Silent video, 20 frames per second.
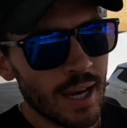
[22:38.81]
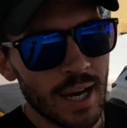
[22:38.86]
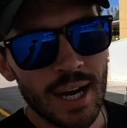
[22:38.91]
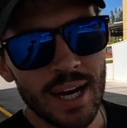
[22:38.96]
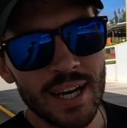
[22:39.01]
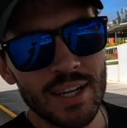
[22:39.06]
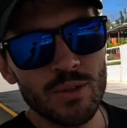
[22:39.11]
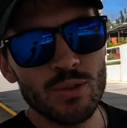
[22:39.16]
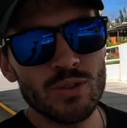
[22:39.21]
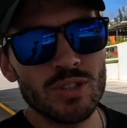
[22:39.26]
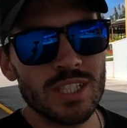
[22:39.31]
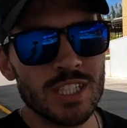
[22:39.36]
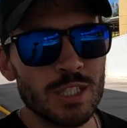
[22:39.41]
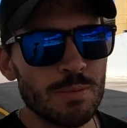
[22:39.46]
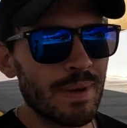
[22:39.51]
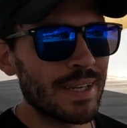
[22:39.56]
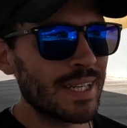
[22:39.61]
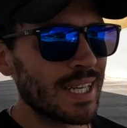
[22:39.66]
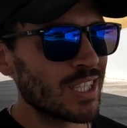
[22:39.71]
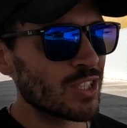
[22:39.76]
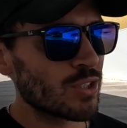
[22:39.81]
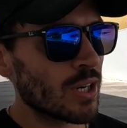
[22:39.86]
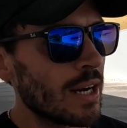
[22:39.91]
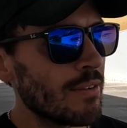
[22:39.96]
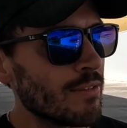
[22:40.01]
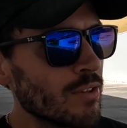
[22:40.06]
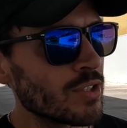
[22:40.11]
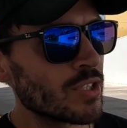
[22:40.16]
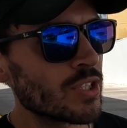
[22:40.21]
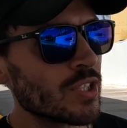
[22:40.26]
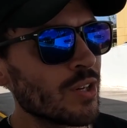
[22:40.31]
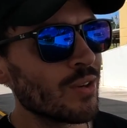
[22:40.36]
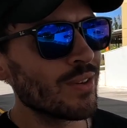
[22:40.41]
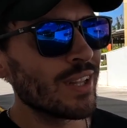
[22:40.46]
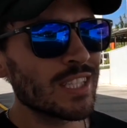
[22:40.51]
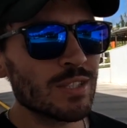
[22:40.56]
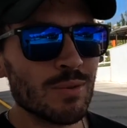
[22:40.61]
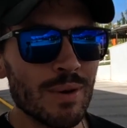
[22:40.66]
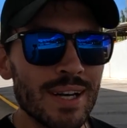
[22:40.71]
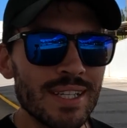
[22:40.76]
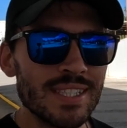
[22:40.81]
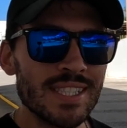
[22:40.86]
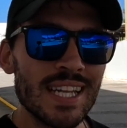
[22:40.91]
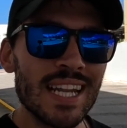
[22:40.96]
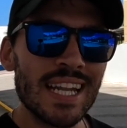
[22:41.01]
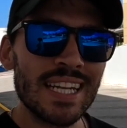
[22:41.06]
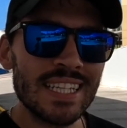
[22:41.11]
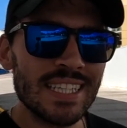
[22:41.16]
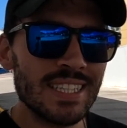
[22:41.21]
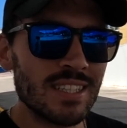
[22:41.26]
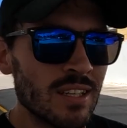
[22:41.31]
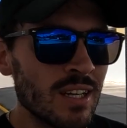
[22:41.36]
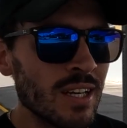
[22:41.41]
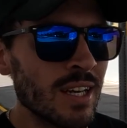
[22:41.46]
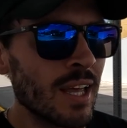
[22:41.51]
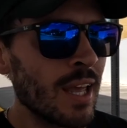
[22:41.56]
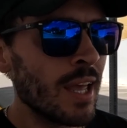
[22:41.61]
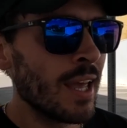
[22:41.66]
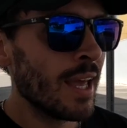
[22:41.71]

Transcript: I usually spend on travel. So that's why I said I need to